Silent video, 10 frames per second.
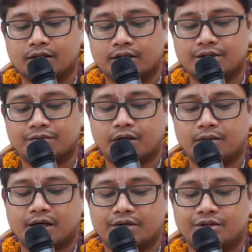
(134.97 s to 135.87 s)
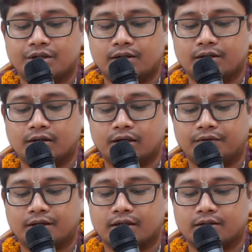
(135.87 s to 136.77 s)
In this way, by cheating,
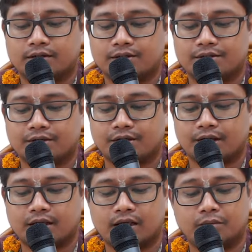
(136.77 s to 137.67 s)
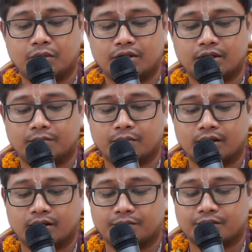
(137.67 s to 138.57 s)
living entities create enmity
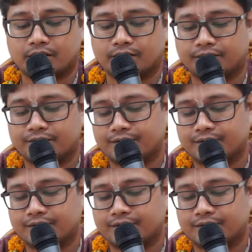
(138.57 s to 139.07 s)
among themselves.